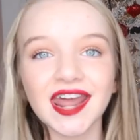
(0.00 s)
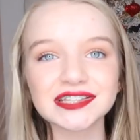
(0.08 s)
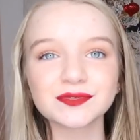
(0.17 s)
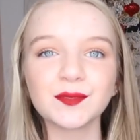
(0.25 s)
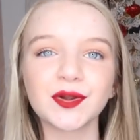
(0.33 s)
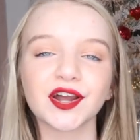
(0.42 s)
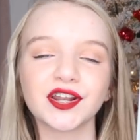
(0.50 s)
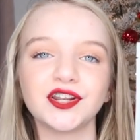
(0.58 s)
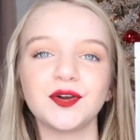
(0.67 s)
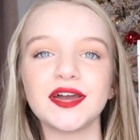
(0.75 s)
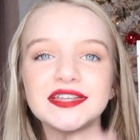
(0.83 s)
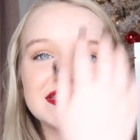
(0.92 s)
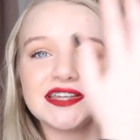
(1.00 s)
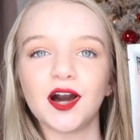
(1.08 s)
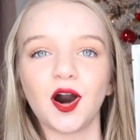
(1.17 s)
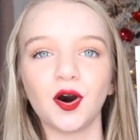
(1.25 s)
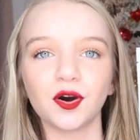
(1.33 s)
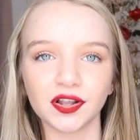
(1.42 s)
The next one we're gonna do is the
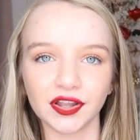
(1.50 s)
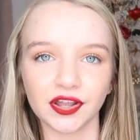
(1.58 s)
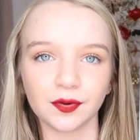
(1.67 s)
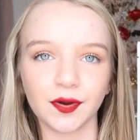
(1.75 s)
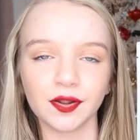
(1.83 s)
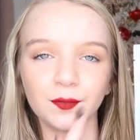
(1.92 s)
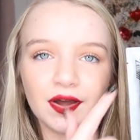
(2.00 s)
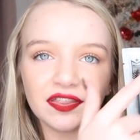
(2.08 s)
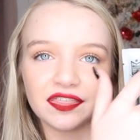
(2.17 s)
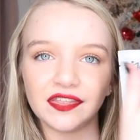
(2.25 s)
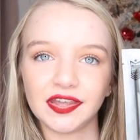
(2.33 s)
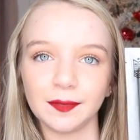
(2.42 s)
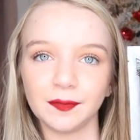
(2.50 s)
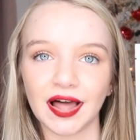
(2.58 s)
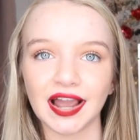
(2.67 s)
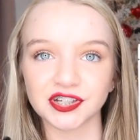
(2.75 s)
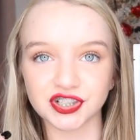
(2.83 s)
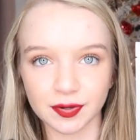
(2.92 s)
all clear one with the
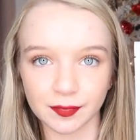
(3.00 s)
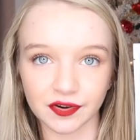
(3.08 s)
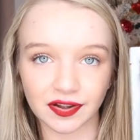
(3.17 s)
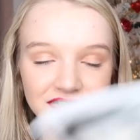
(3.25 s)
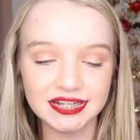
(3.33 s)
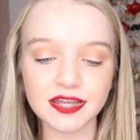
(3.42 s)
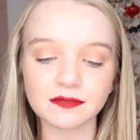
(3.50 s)
black trim around